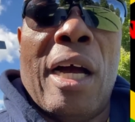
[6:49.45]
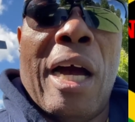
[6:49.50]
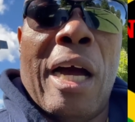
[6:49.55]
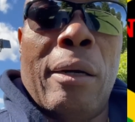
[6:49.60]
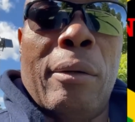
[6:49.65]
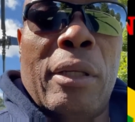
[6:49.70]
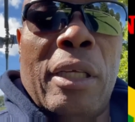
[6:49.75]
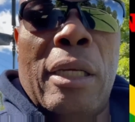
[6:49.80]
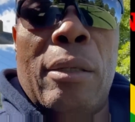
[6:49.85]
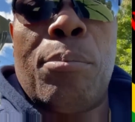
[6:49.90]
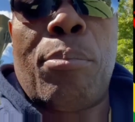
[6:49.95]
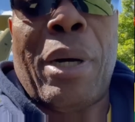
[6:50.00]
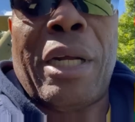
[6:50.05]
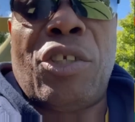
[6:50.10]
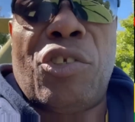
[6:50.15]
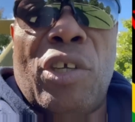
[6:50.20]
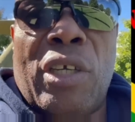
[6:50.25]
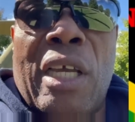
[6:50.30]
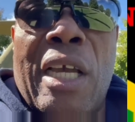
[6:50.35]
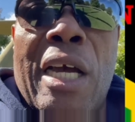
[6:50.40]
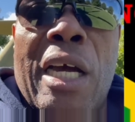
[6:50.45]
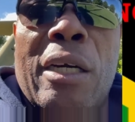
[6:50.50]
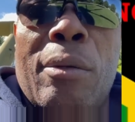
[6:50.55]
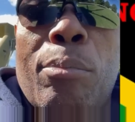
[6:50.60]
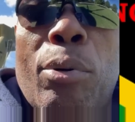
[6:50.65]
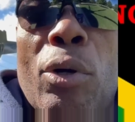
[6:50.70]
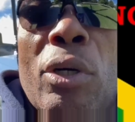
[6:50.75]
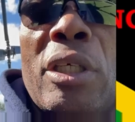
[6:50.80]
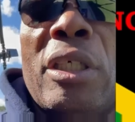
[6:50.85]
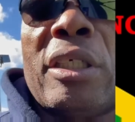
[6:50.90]
at, in Patrick here
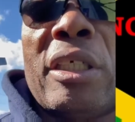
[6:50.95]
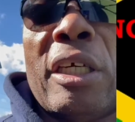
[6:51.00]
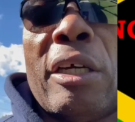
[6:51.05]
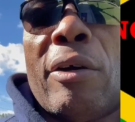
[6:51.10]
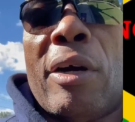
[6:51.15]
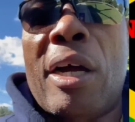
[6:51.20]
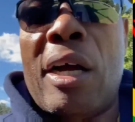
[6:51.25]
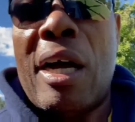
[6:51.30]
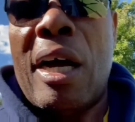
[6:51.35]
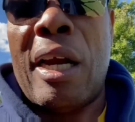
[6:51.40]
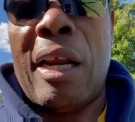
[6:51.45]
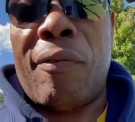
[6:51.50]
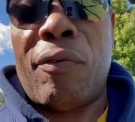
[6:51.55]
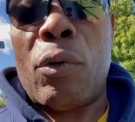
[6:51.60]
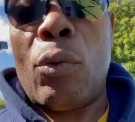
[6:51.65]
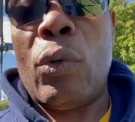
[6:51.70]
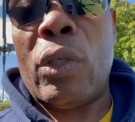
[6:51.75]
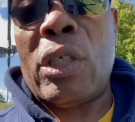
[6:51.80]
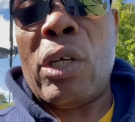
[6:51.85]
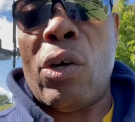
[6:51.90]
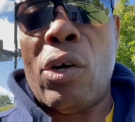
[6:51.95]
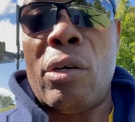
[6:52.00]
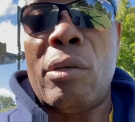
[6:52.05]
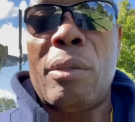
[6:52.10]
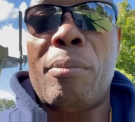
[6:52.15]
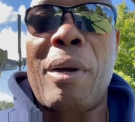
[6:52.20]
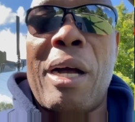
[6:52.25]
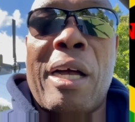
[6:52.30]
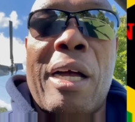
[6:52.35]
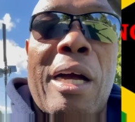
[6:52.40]
and police here and have to return
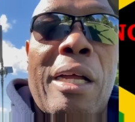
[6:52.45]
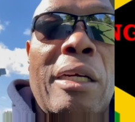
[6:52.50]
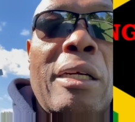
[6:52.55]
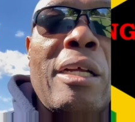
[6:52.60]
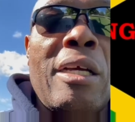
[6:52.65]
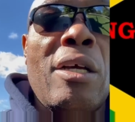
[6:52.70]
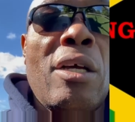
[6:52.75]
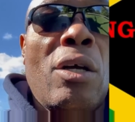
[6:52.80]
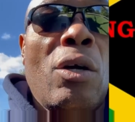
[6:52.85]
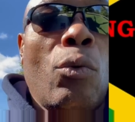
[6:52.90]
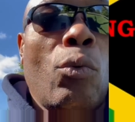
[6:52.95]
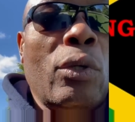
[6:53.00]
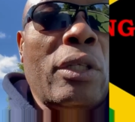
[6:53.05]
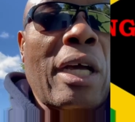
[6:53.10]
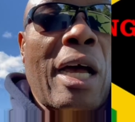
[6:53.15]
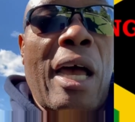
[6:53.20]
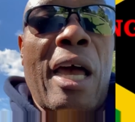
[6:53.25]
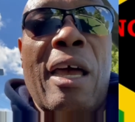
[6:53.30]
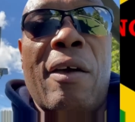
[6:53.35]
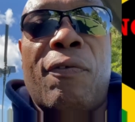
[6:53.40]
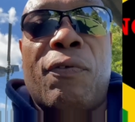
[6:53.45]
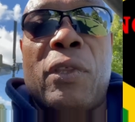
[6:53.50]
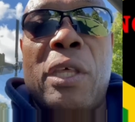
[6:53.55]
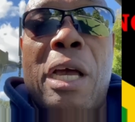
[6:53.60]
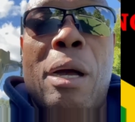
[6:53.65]
it back and with an hefty